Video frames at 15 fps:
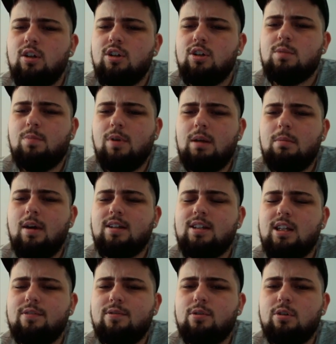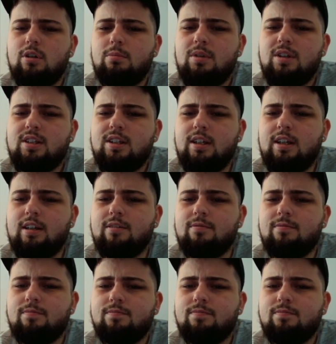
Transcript: Spray makes it difficult to be seen.